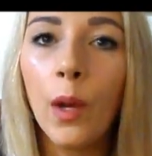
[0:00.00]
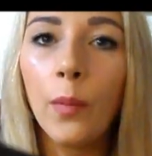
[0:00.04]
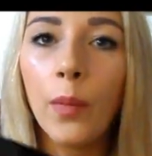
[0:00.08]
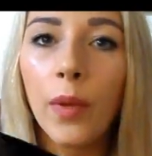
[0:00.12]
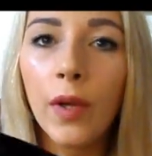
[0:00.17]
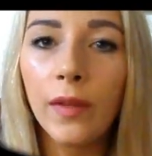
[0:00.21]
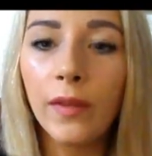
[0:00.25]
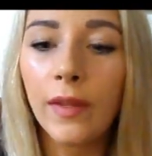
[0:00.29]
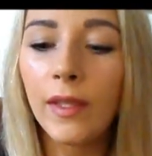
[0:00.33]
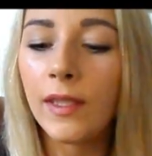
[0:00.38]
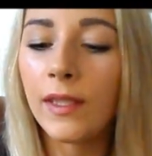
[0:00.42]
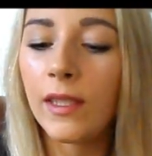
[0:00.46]

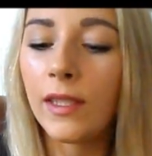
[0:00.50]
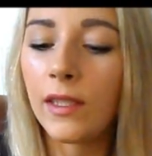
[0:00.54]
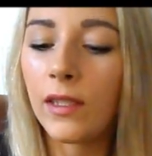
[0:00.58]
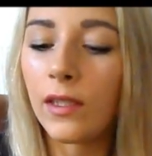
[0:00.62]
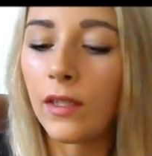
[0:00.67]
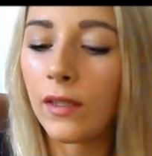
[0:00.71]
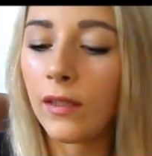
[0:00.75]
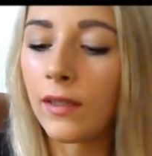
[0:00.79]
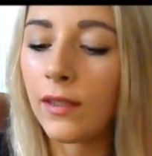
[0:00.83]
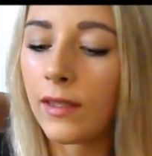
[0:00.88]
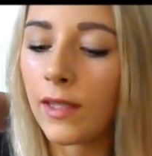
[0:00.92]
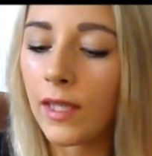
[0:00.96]
But this is
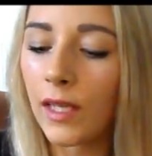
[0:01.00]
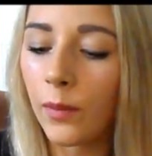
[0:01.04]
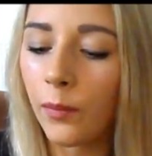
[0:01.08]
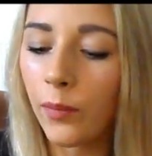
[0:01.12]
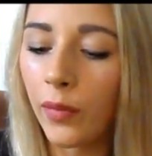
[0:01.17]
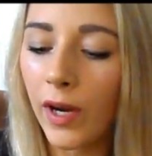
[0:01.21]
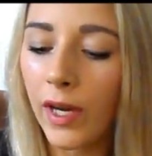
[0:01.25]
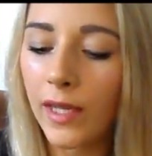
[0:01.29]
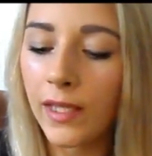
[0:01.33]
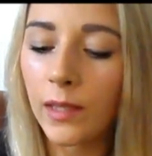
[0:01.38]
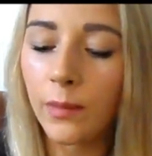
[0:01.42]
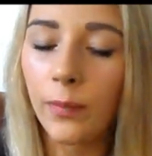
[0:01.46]
just the
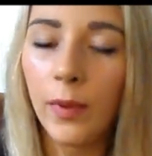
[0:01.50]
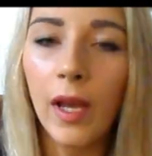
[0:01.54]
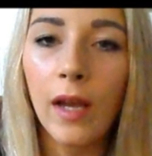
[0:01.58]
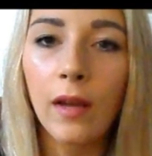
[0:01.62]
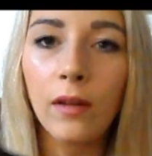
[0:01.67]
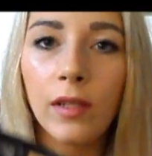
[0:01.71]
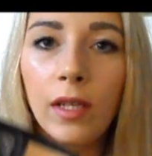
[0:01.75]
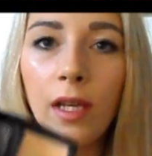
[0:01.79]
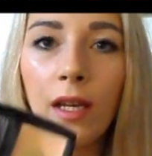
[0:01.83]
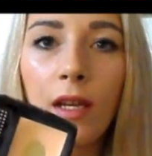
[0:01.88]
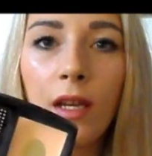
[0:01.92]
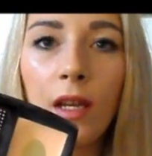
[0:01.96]
pressed
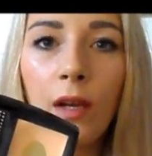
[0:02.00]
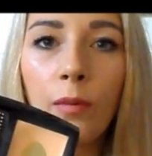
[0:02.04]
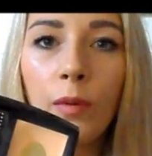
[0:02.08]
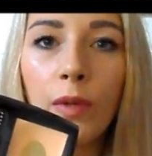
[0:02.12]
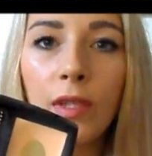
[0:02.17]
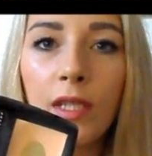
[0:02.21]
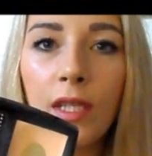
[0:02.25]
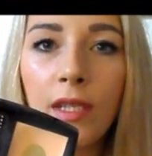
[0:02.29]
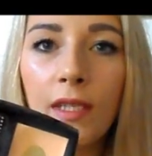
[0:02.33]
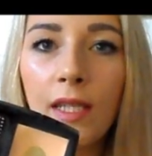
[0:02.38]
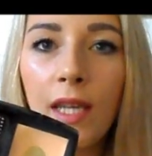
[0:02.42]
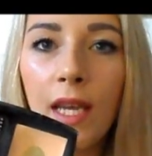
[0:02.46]
powder,
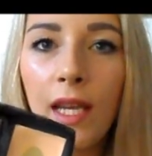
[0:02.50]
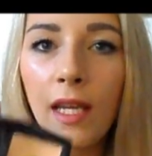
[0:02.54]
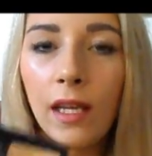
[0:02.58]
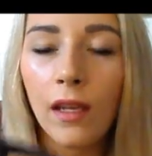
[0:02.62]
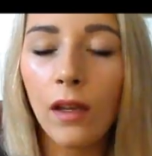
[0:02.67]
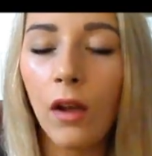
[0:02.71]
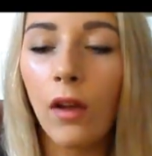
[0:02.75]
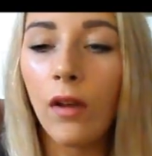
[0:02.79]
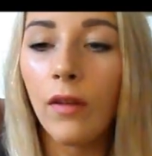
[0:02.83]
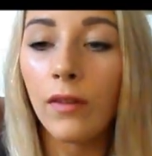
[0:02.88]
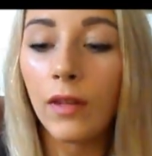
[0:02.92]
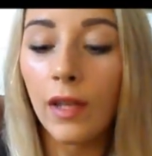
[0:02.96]
which I
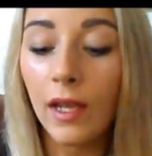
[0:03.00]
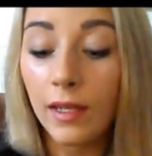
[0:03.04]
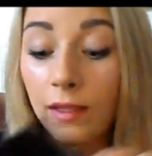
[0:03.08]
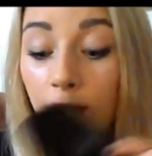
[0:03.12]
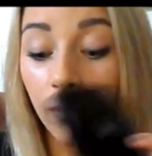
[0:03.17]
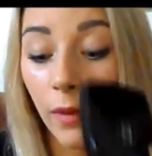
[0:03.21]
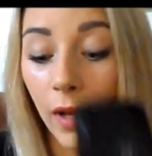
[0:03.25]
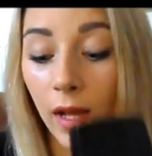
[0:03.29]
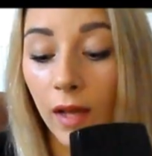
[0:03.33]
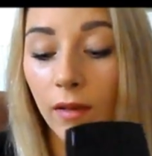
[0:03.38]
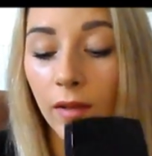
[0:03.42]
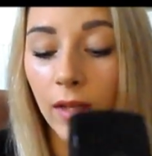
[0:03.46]
take
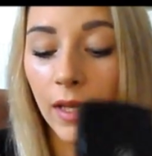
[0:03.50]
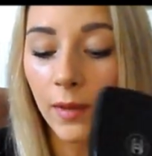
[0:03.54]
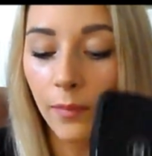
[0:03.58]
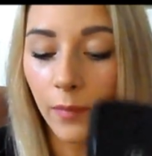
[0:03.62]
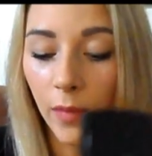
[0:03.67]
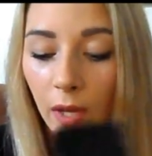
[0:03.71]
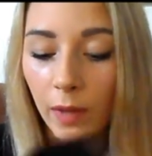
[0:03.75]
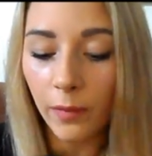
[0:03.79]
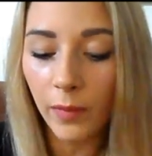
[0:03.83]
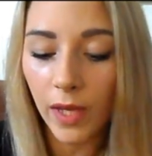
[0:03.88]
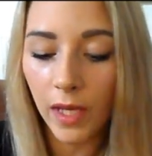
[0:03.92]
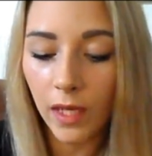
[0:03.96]
as well in
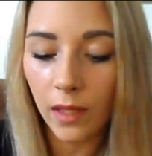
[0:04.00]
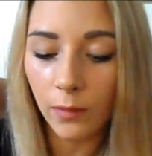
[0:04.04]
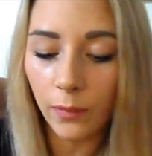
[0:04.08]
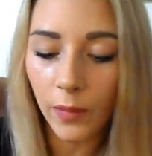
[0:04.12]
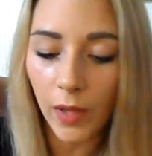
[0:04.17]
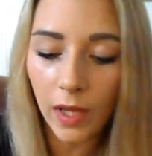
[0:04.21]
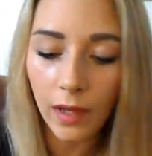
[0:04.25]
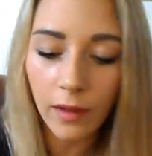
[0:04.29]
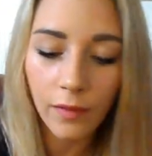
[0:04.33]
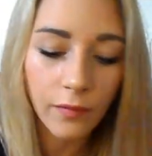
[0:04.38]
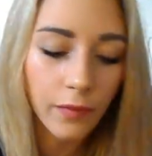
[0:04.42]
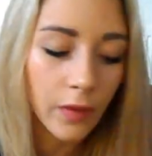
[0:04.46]
my makeup
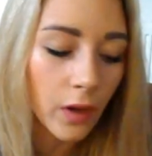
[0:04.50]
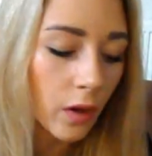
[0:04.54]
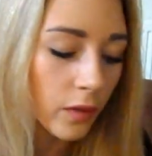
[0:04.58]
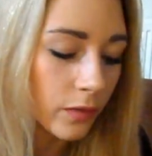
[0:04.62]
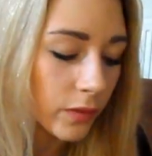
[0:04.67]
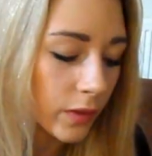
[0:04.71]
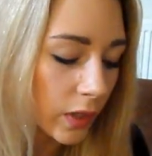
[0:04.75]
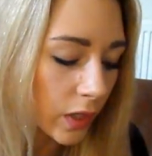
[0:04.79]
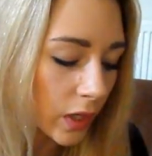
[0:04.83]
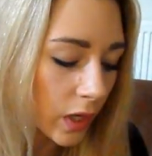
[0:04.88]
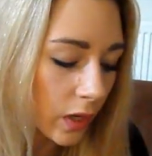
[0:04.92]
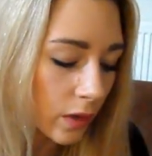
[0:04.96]
bag for
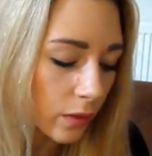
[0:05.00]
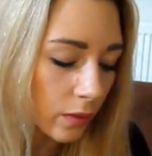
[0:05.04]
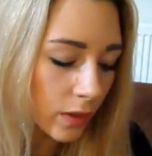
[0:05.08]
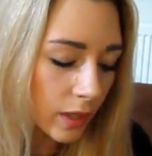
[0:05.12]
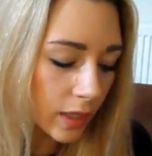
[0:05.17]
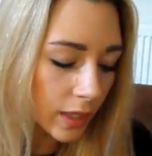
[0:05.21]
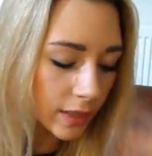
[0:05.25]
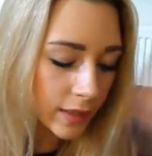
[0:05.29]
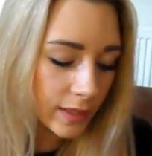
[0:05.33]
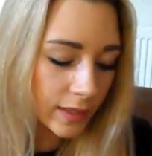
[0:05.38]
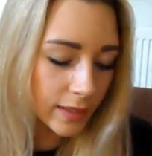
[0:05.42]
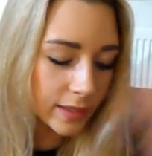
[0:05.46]
on the go
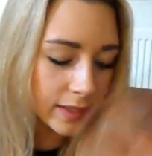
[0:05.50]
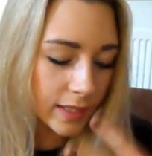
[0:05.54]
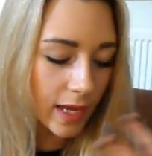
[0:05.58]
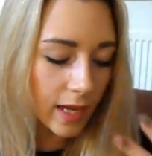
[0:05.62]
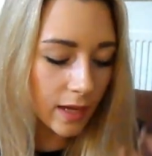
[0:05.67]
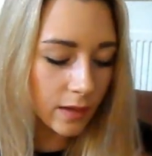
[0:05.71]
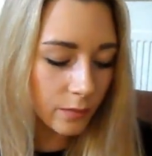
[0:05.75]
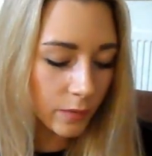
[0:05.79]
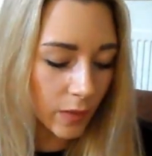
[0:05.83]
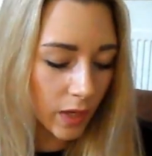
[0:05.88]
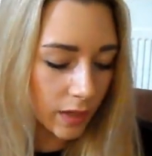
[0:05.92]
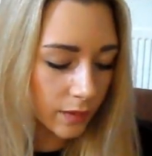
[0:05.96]
to
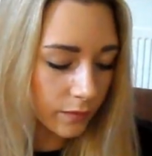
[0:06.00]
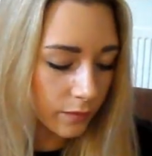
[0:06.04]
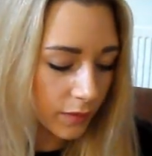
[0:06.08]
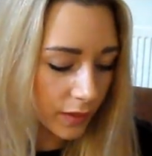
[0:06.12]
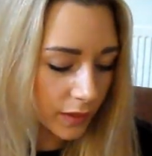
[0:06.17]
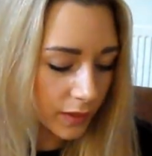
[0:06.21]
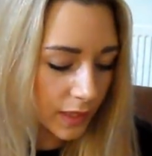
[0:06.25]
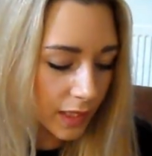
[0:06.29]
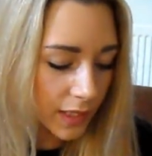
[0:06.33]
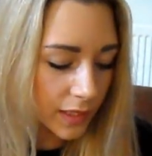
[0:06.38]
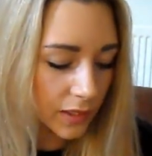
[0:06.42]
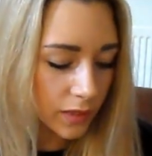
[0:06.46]
set my
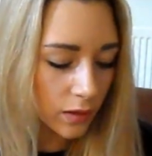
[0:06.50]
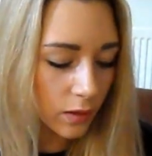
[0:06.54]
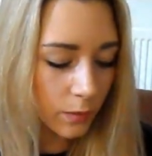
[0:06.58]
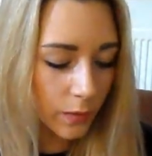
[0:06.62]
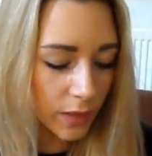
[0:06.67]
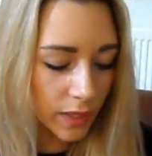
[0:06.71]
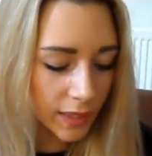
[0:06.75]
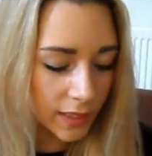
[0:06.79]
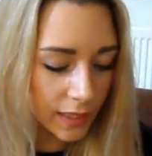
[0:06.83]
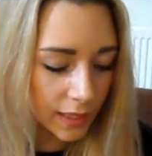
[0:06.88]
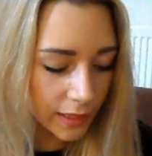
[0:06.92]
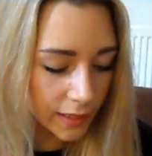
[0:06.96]
foundation on
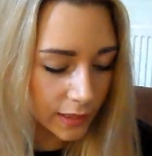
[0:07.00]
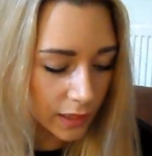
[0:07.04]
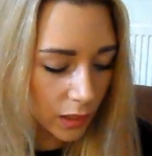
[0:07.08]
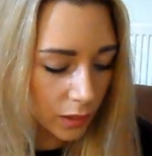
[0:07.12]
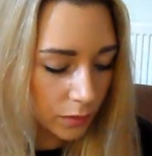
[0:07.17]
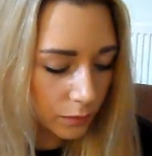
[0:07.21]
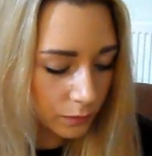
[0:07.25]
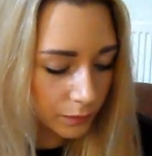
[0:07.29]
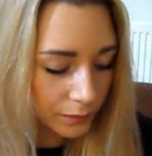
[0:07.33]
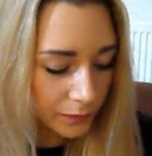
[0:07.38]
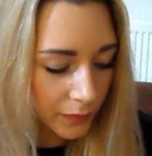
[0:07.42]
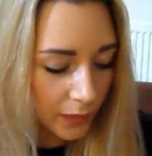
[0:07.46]
my
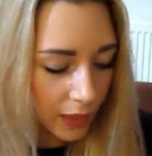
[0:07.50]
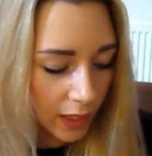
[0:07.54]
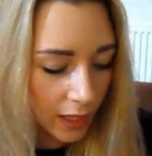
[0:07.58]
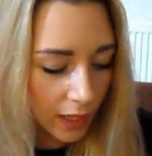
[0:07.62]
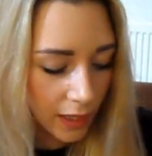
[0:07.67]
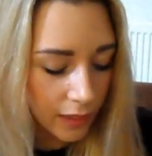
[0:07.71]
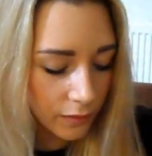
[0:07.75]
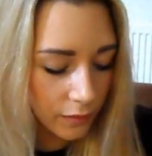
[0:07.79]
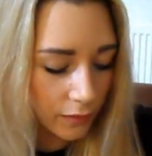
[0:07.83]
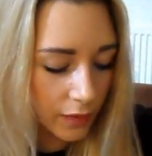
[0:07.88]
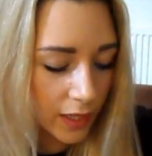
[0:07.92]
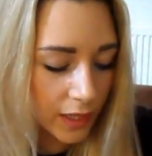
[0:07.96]
T-zone
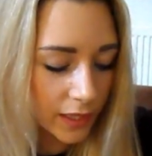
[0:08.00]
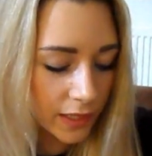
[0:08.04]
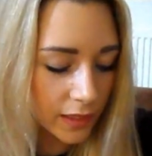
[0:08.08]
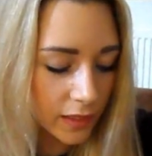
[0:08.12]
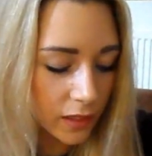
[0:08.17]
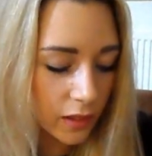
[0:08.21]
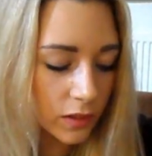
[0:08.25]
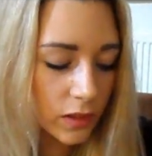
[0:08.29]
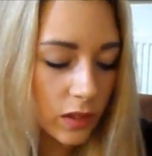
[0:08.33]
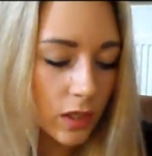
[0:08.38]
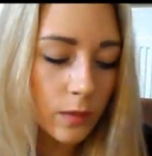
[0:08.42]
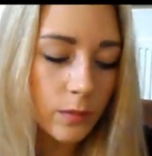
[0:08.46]
and for any
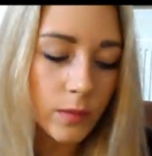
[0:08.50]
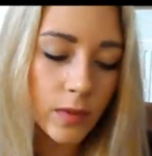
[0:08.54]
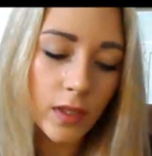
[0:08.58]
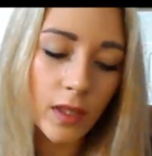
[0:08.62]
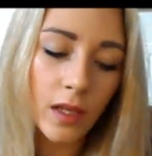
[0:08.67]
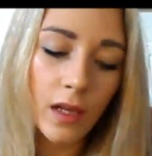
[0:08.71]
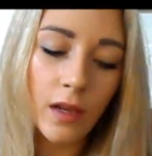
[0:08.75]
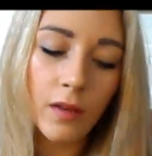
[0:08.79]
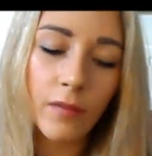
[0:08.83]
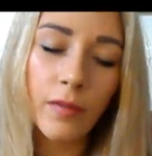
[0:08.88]
touch-ups.